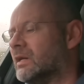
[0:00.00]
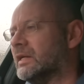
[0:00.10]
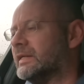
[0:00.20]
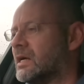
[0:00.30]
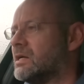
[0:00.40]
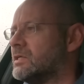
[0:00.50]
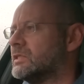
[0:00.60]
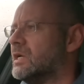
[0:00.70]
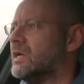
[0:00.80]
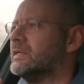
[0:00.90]
like
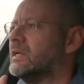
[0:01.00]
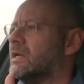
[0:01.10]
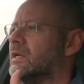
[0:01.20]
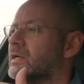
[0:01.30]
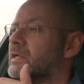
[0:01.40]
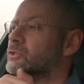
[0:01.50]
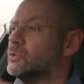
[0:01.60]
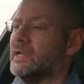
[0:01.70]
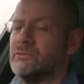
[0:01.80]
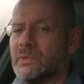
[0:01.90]
cars like
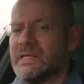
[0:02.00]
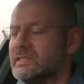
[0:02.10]
Toyota